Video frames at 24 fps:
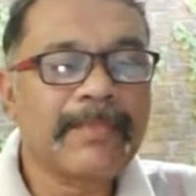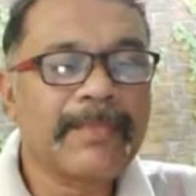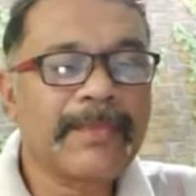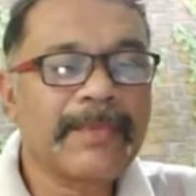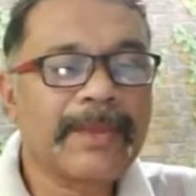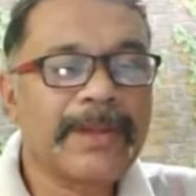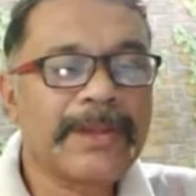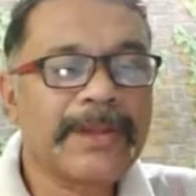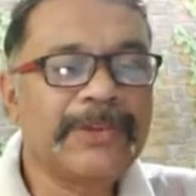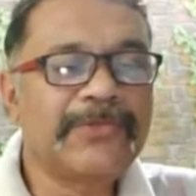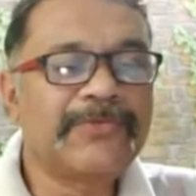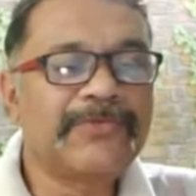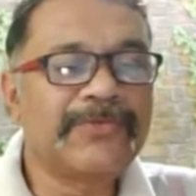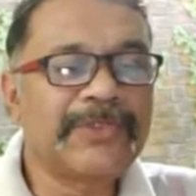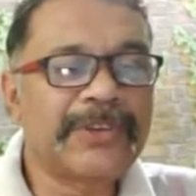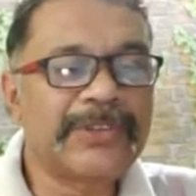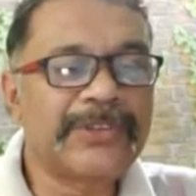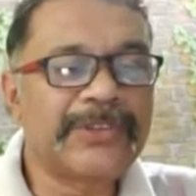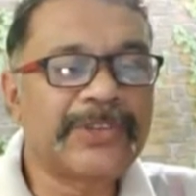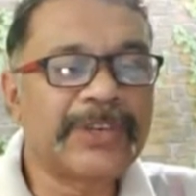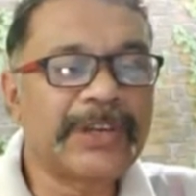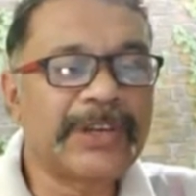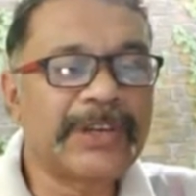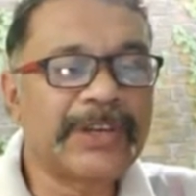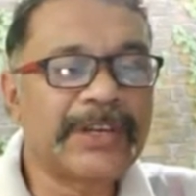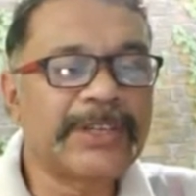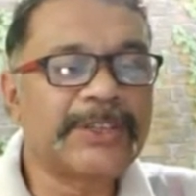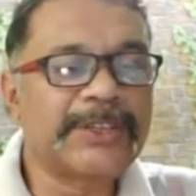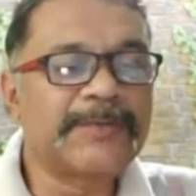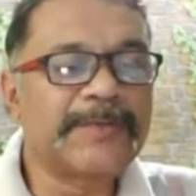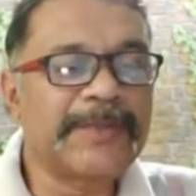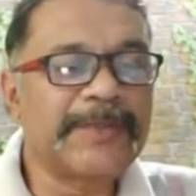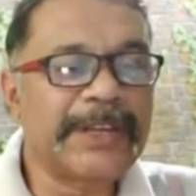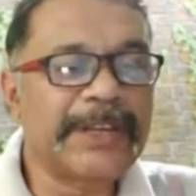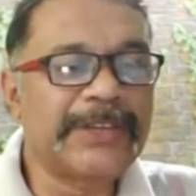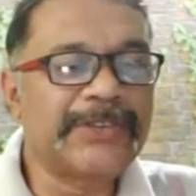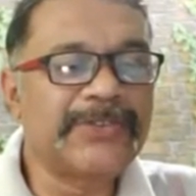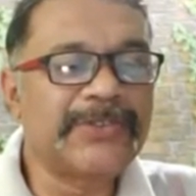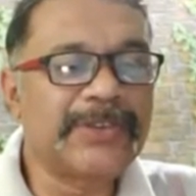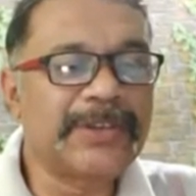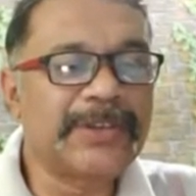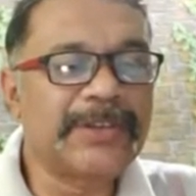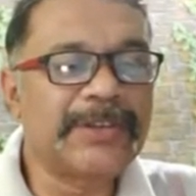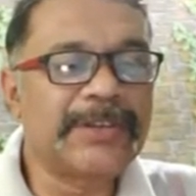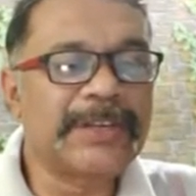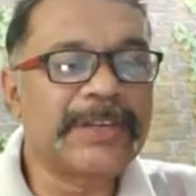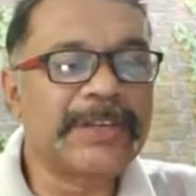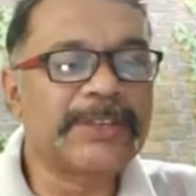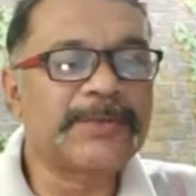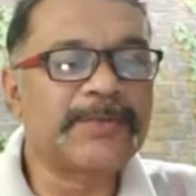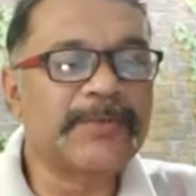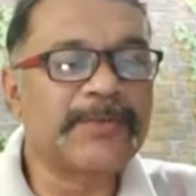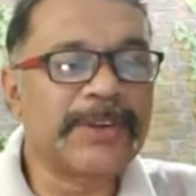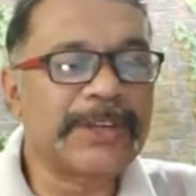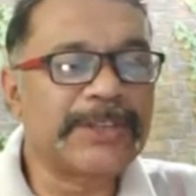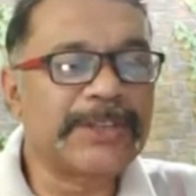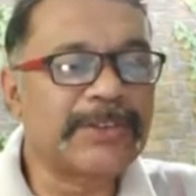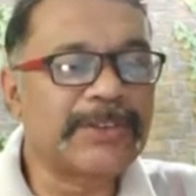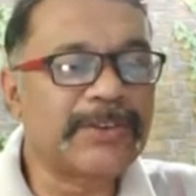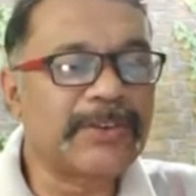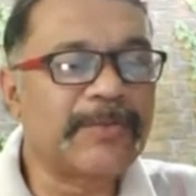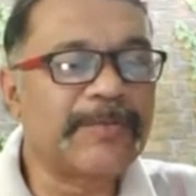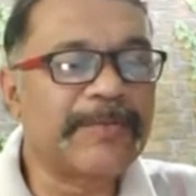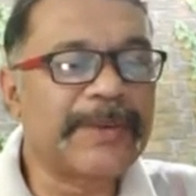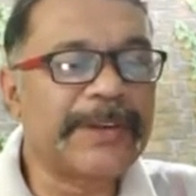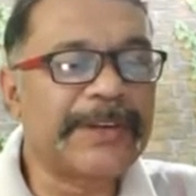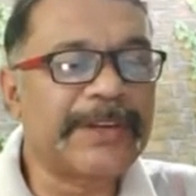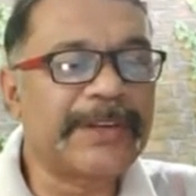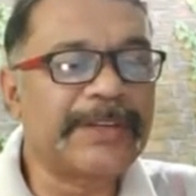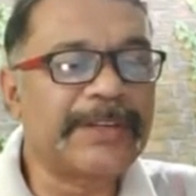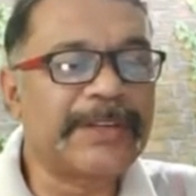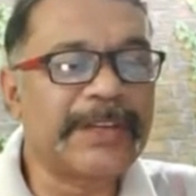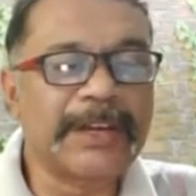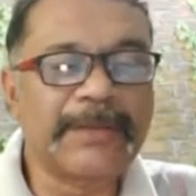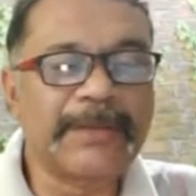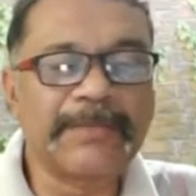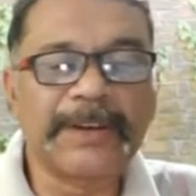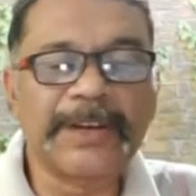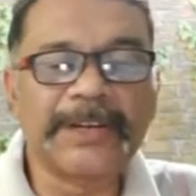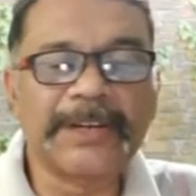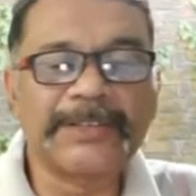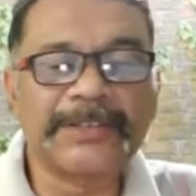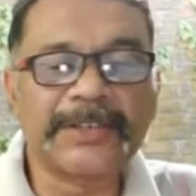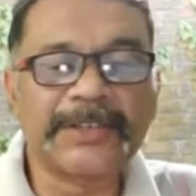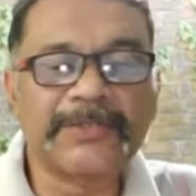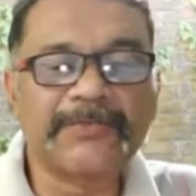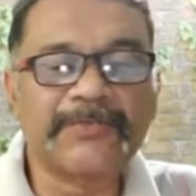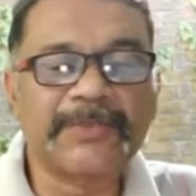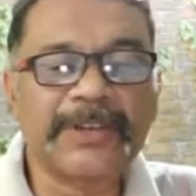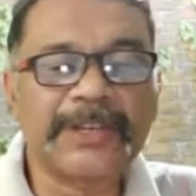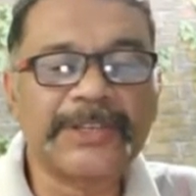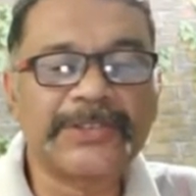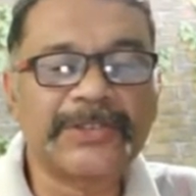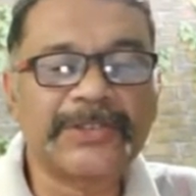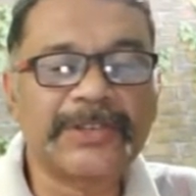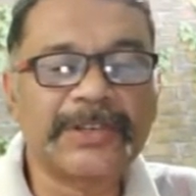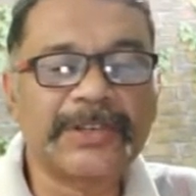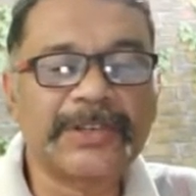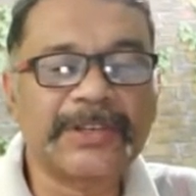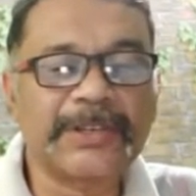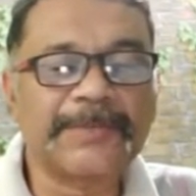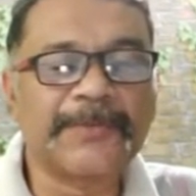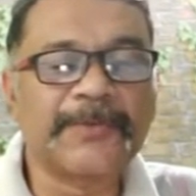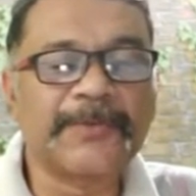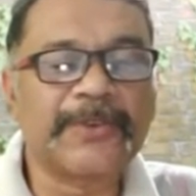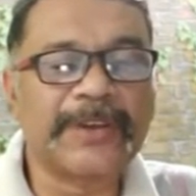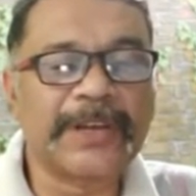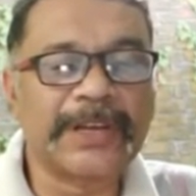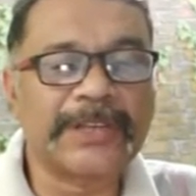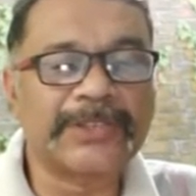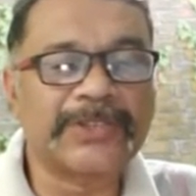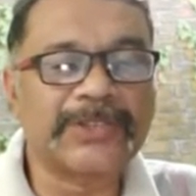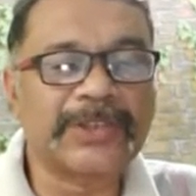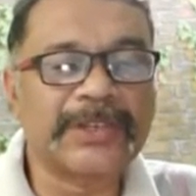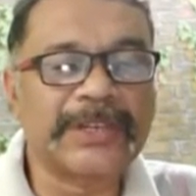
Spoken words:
nutrition, respiration, transportation of material, blood circulation, reproduction,